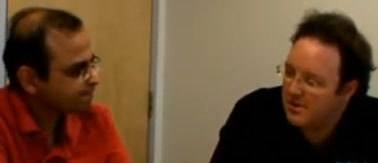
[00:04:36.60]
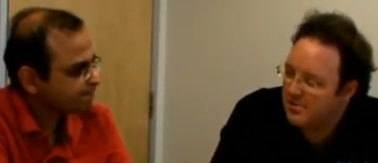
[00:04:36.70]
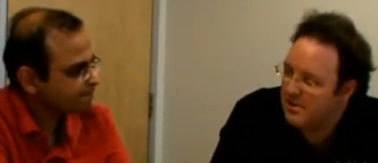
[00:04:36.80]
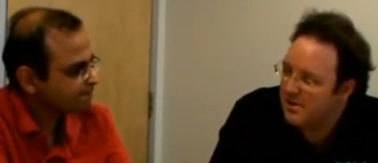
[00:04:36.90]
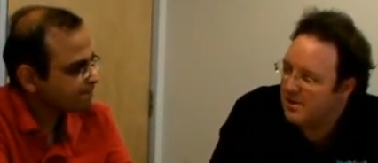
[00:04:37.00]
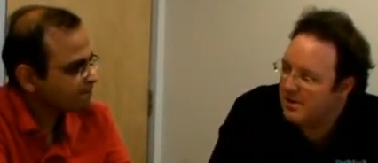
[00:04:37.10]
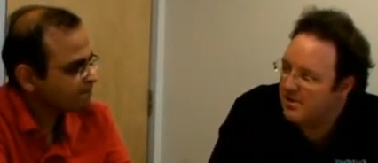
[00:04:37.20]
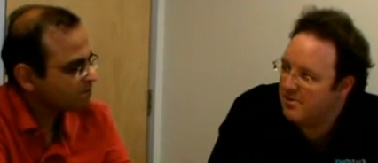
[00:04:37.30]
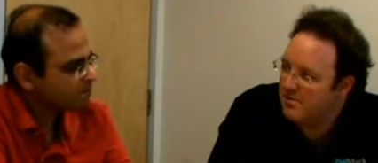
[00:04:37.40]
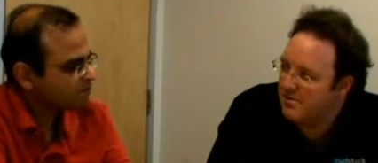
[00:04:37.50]
Speaker 1: scalability?
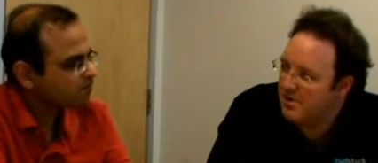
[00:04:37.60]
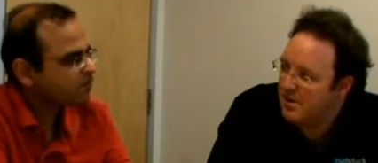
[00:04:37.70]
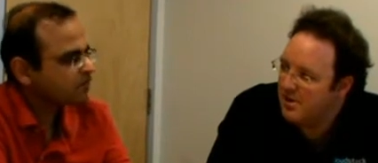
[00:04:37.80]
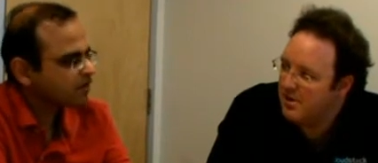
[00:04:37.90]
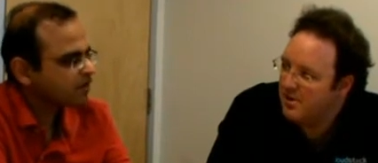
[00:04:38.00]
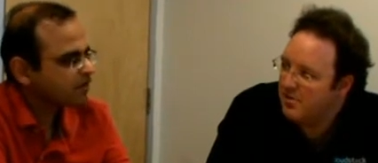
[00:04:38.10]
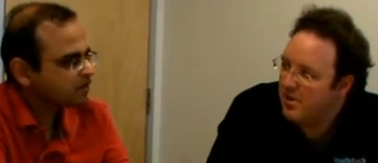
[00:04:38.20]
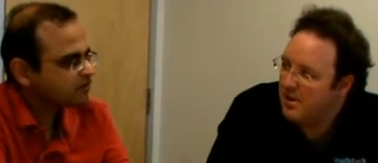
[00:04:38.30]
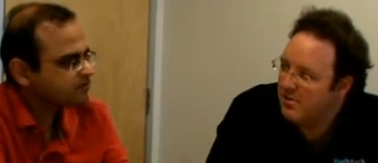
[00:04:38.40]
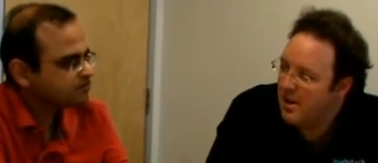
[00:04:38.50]
Do you
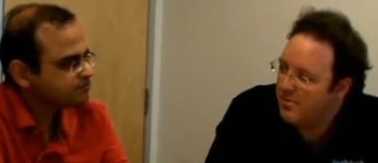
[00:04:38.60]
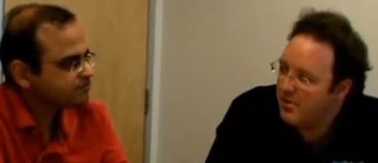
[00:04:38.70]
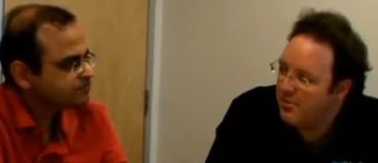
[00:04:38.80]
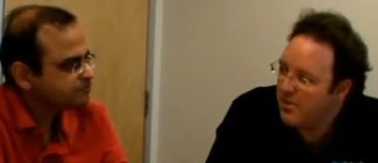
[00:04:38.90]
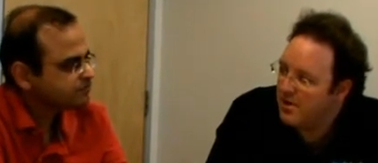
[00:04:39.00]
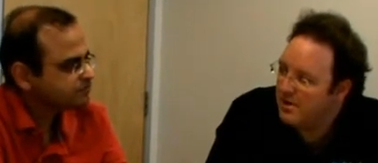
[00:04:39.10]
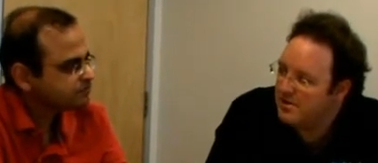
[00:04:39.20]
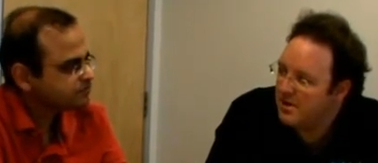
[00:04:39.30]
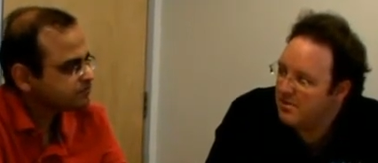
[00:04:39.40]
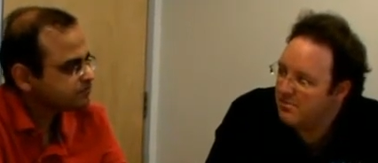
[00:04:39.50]
run, able to run the
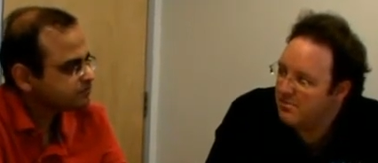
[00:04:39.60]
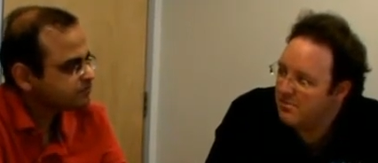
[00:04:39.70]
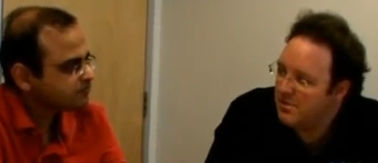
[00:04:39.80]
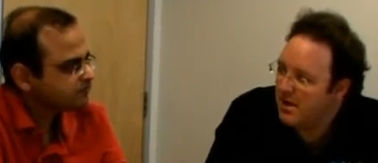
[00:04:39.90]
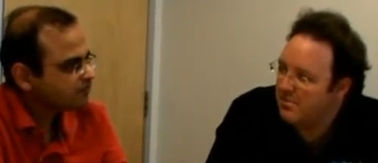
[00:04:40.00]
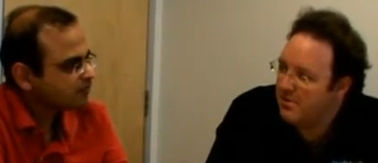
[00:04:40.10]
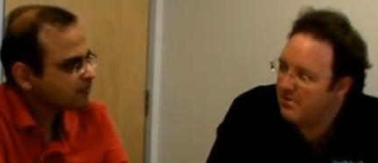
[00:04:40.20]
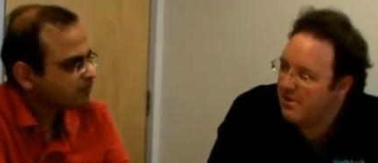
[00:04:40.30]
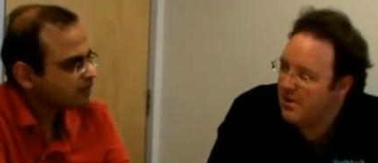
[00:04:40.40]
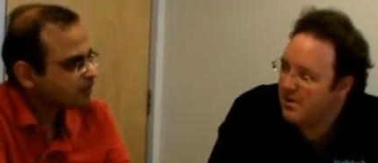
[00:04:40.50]
same type
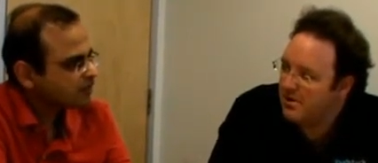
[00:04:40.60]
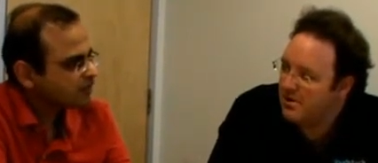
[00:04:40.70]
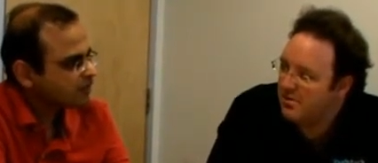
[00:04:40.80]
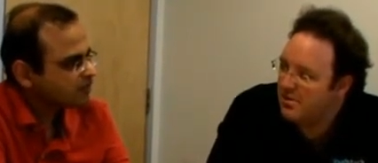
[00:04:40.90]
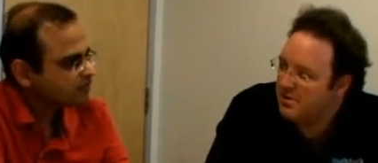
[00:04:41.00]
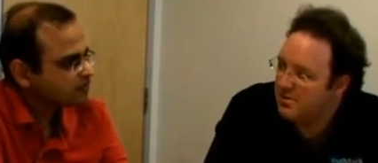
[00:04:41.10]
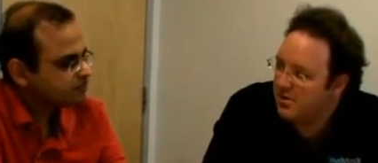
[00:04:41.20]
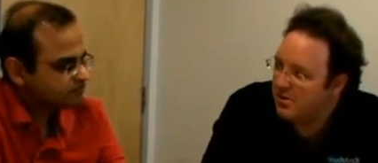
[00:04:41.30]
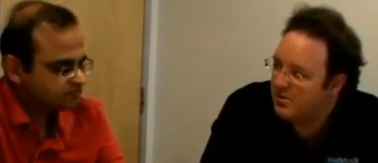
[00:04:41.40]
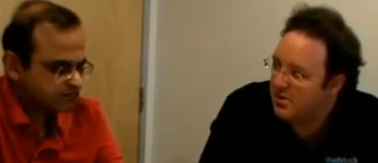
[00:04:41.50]
of uh, load that
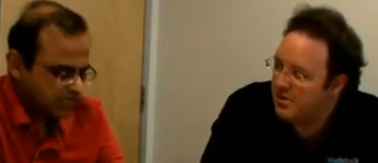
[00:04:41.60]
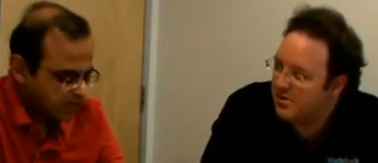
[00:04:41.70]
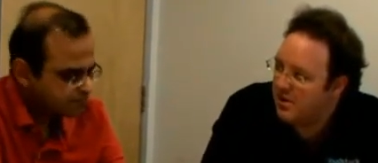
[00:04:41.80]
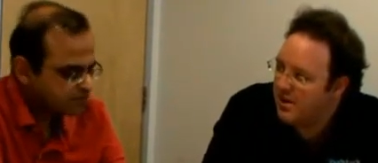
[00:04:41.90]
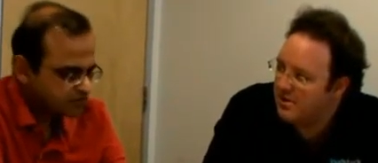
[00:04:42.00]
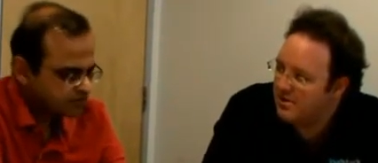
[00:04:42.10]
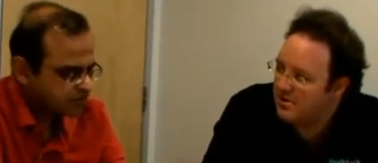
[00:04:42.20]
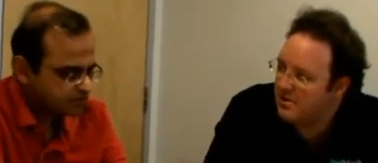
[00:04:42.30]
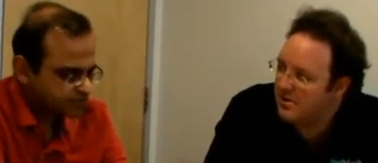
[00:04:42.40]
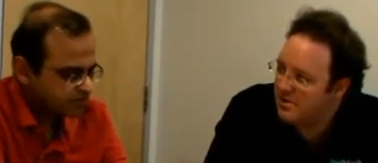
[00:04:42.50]
you are with the
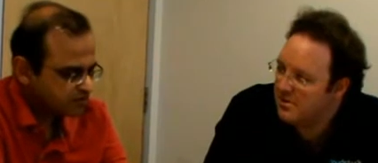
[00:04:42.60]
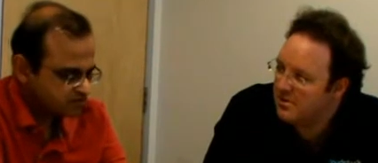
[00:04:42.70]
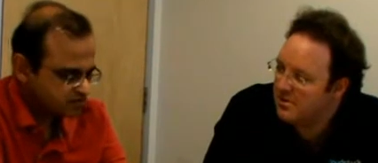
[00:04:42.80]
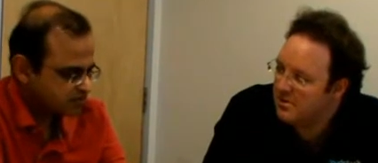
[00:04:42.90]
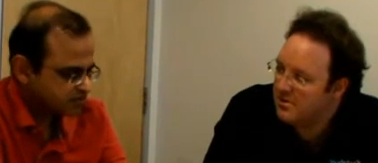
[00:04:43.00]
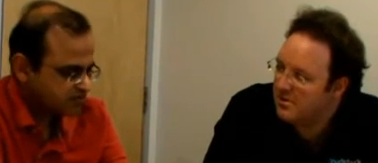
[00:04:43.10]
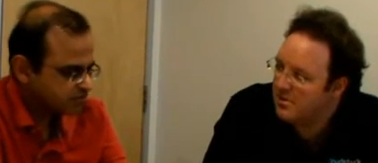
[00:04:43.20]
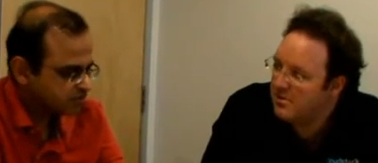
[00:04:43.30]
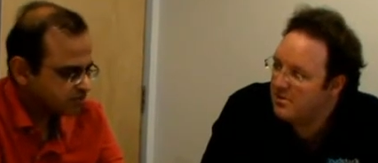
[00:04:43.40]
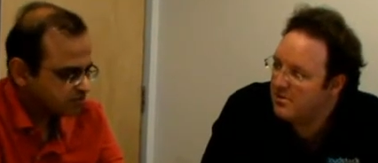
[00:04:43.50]
absolutely
Speaker 2: because it's the
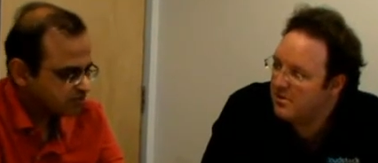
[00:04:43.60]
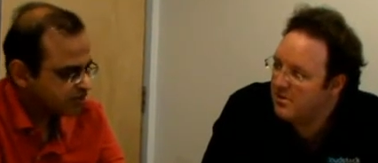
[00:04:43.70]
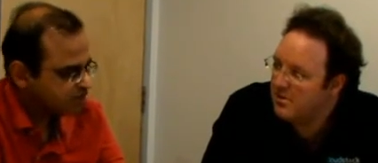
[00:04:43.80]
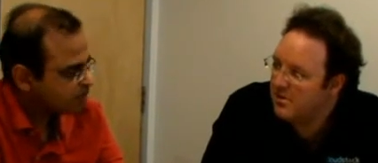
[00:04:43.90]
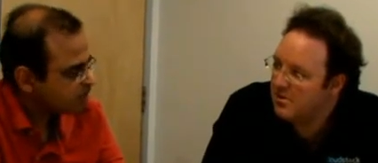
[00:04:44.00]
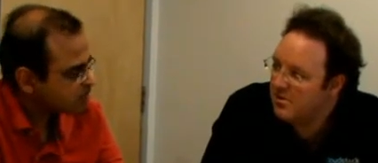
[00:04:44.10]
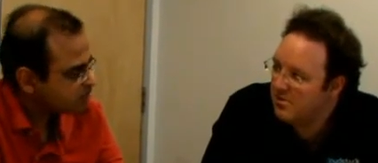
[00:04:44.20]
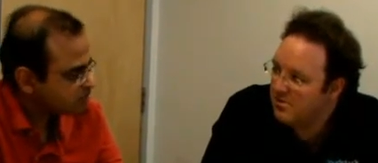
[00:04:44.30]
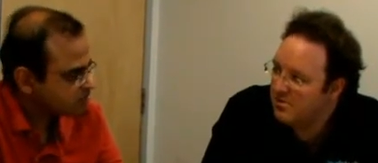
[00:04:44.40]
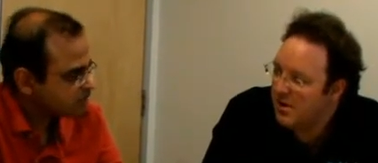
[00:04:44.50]
same you know HA
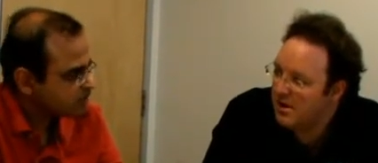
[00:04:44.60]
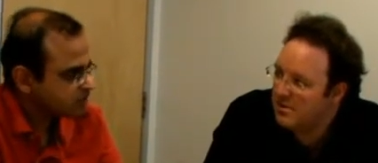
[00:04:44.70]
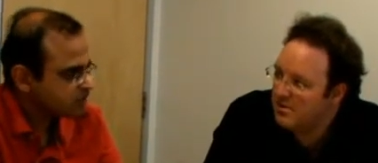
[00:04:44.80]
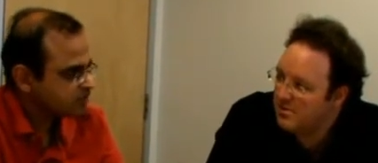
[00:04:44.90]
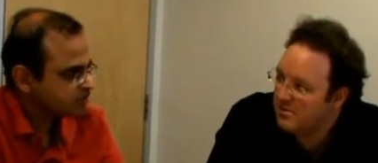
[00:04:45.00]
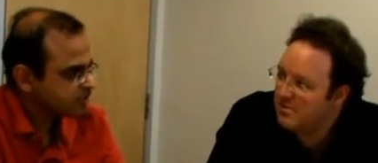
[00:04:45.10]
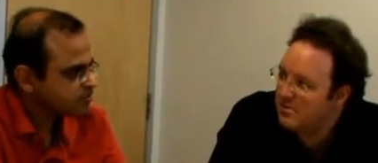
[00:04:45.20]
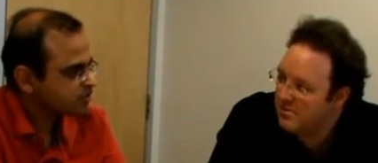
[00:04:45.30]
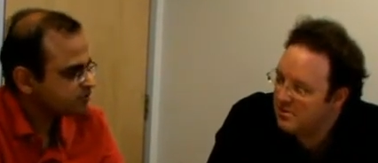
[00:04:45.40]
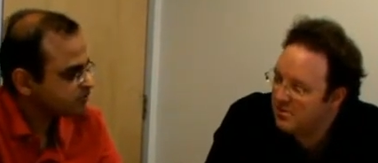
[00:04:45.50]
proxy you know, right. on,
Speaker 1: the
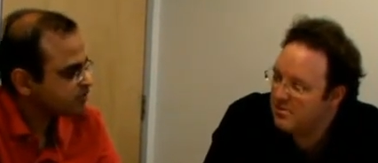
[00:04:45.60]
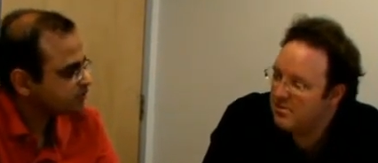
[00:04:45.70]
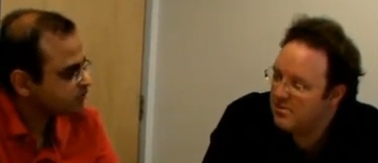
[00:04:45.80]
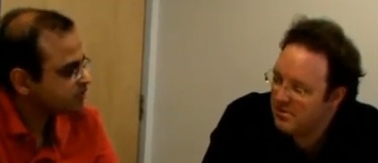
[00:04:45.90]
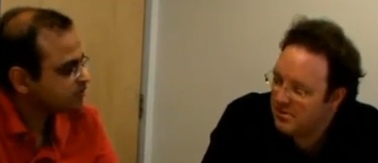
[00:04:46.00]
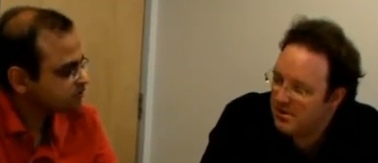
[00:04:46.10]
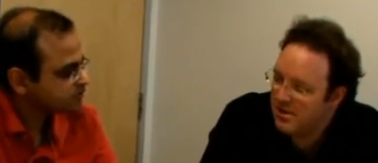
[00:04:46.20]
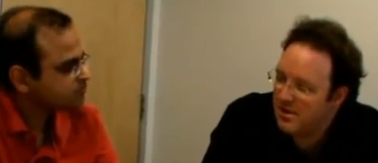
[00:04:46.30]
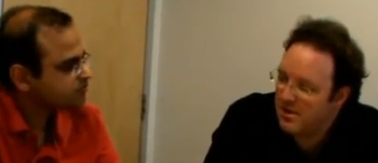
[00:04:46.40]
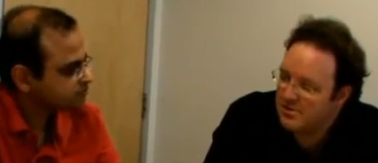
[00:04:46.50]
same software level.
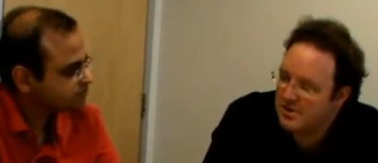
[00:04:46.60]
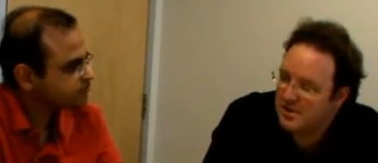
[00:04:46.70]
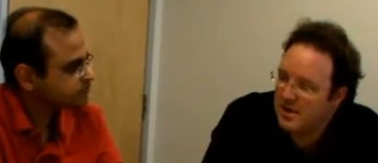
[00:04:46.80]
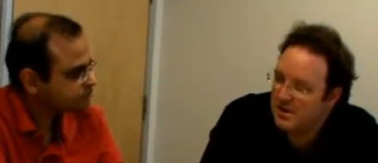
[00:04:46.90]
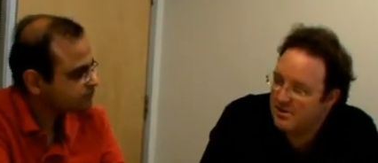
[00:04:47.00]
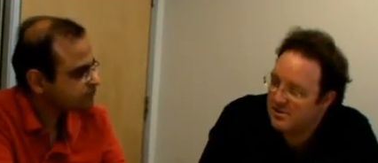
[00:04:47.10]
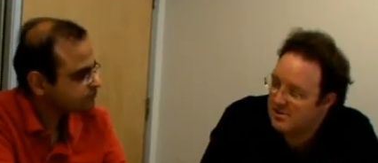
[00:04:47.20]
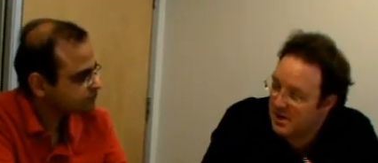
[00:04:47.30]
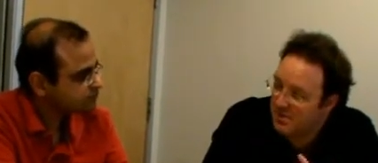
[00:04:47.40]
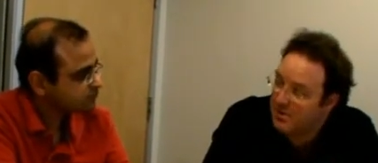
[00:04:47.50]

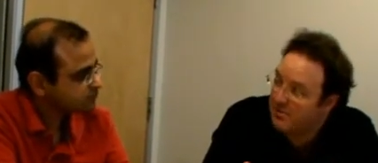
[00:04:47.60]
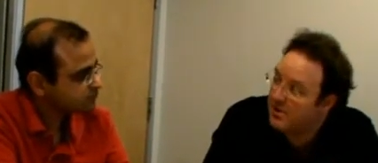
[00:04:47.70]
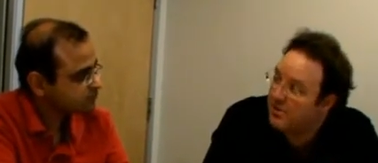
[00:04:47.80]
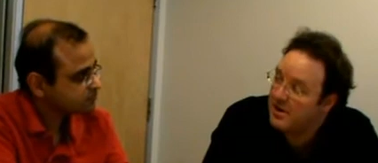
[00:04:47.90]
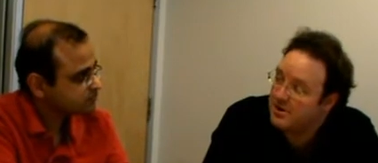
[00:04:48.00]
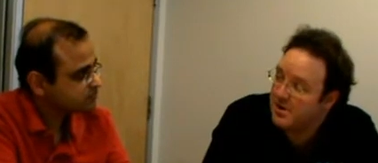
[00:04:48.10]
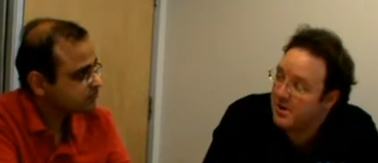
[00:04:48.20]
And same configuration